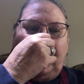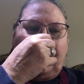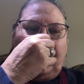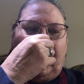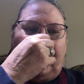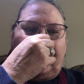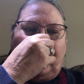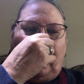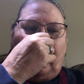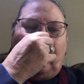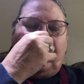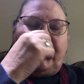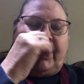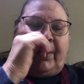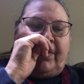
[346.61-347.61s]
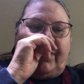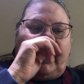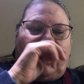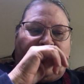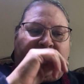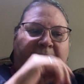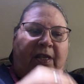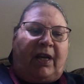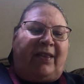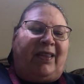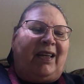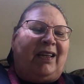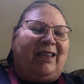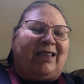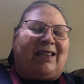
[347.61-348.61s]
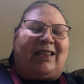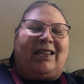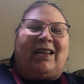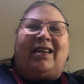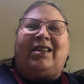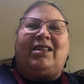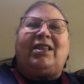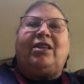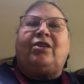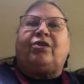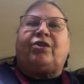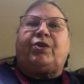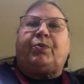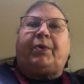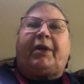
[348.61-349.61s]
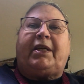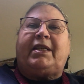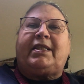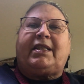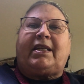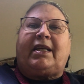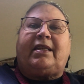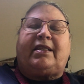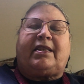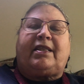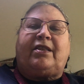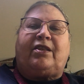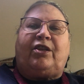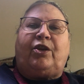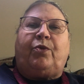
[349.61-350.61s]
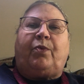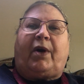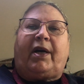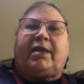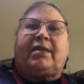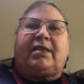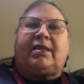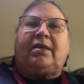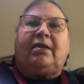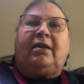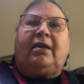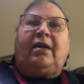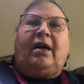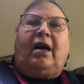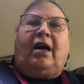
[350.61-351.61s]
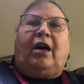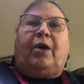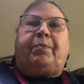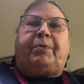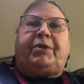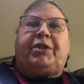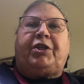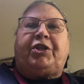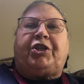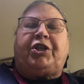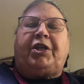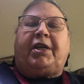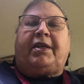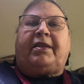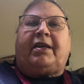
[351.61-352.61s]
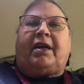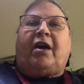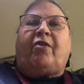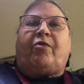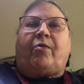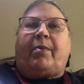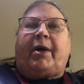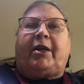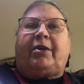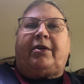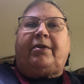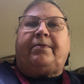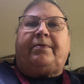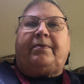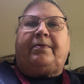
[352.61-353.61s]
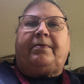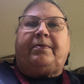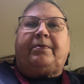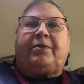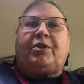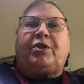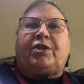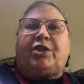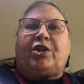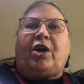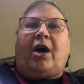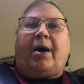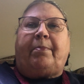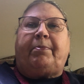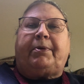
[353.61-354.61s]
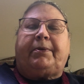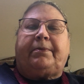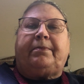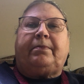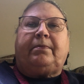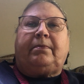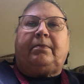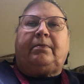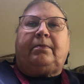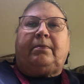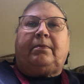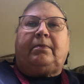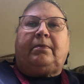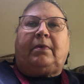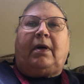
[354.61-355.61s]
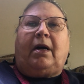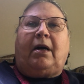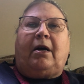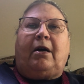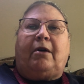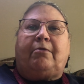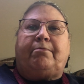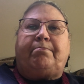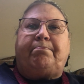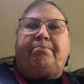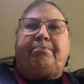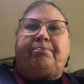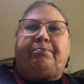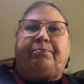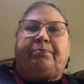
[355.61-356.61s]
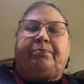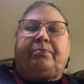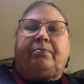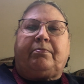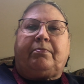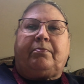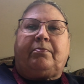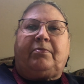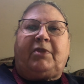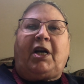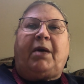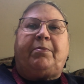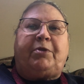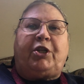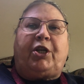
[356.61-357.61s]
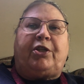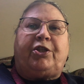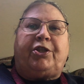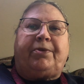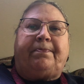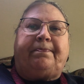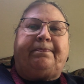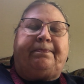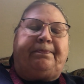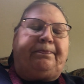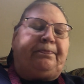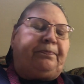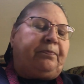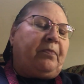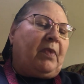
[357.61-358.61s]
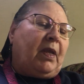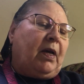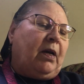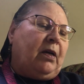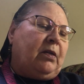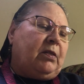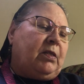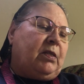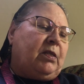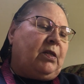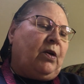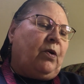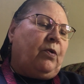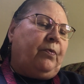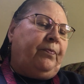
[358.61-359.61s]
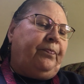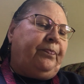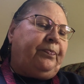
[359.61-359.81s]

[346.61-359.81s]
Now I know that I think it's 19 or 20 states in the U.S. are petitioning the government to stop time change. So,